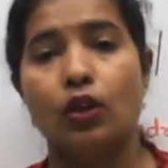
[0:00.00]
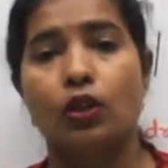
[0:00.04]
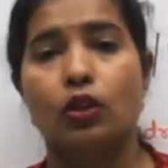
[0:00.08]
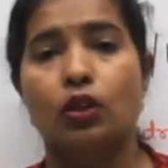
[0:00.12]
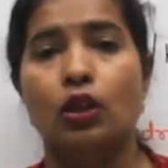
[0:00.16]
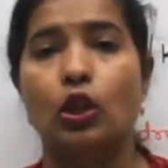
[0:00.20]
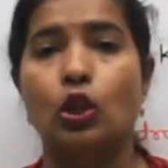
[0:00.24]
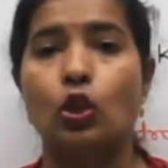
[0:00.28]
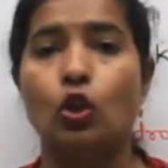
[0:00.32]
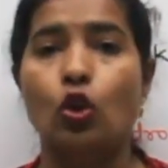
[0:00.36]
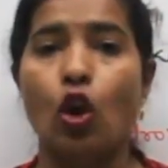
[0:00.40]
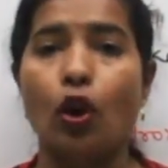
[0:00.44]

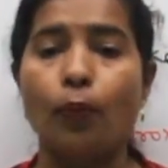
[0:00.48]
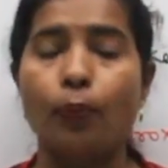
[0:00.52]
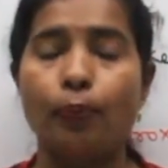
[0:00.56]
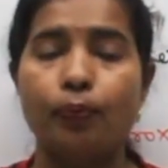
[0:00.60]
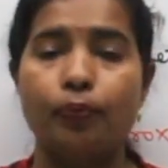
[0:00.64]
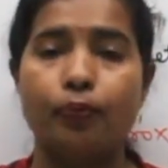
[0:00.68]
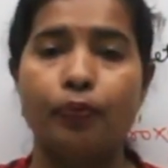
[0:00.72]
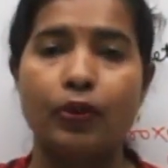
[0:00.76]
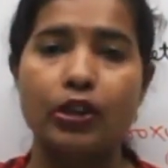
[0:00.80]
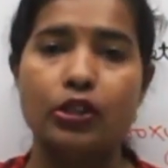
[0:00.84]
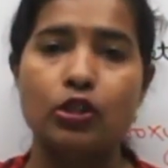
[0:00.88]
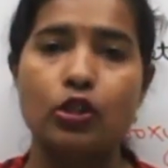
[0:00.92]
The
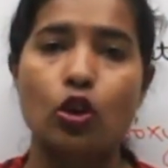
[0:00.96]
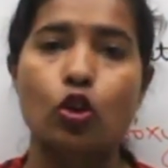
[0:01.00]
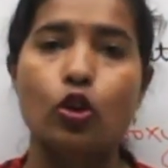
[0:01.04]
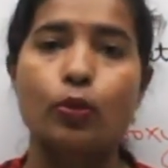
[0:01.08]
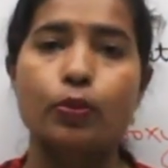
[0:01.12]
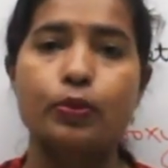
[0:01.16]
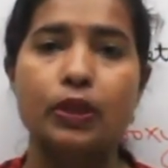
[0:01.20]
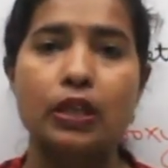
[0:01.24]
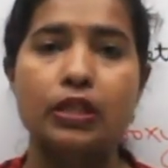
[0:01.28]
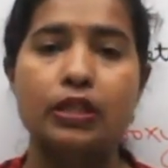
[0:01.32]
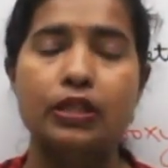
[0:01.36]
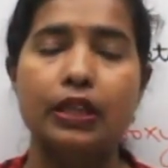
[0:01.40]
top functional
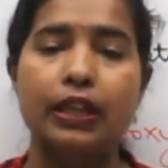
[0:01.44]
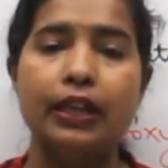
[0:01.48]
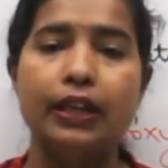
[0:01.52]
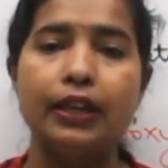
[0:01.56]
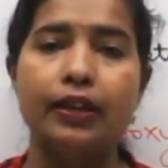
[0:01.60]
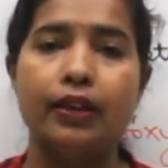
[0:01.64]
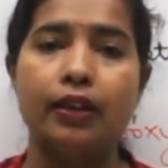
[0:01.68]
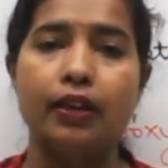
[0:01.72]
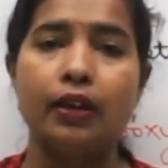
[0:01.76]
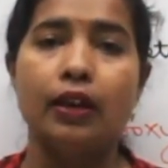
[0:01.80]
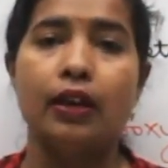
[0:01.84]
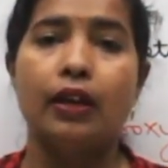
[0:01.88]
groups are
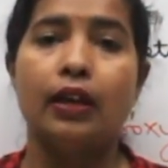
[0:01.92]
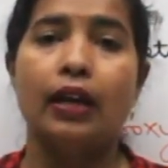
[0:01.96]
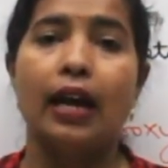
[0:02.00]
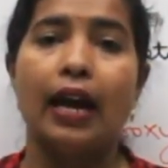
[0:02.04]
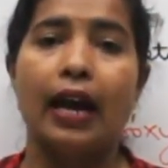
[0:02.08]
senior